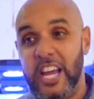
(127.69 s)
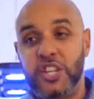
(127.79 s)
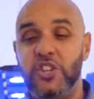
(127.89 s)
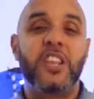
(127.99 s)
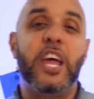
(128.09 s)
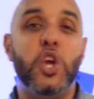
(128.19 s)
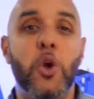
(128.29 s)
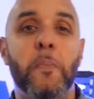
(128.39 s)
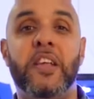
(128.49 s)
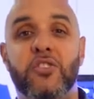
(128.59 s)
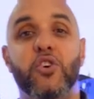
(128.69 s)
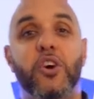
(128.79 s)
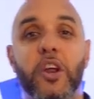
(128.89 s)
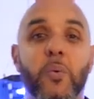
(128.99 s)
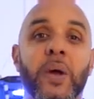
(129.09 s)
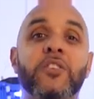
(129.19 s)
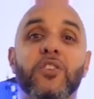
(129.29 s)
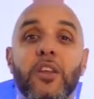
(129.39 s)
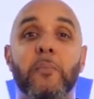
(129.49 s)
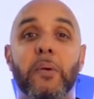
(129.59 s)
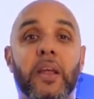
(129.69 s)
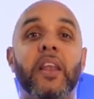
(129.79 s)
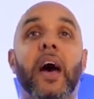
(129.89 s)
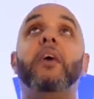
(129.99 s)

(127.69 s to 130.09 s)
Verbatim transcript: It's just like you being stuck in a wind tunnel and being